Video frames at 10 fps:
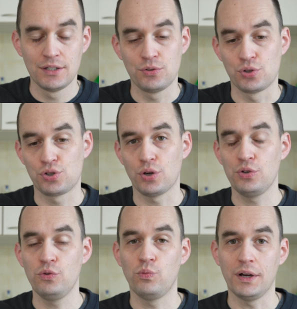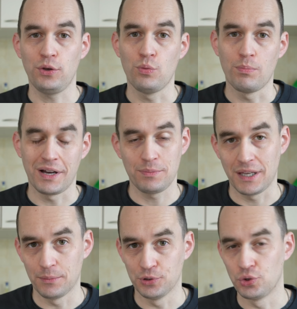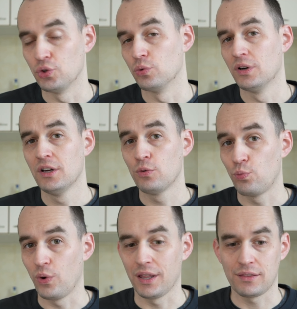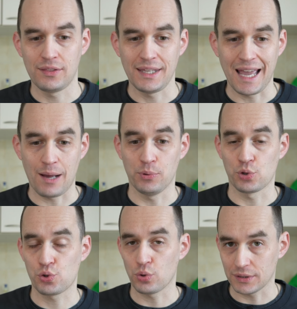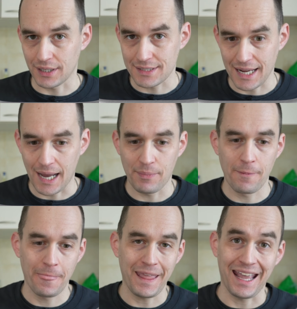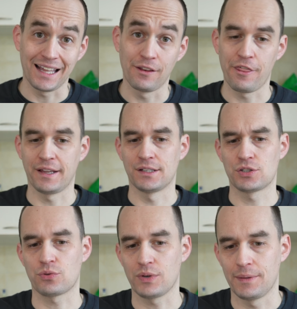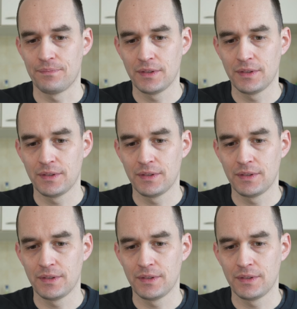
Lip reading: to show you what you might be able to do with the Apple Shortcuts app and Things 3.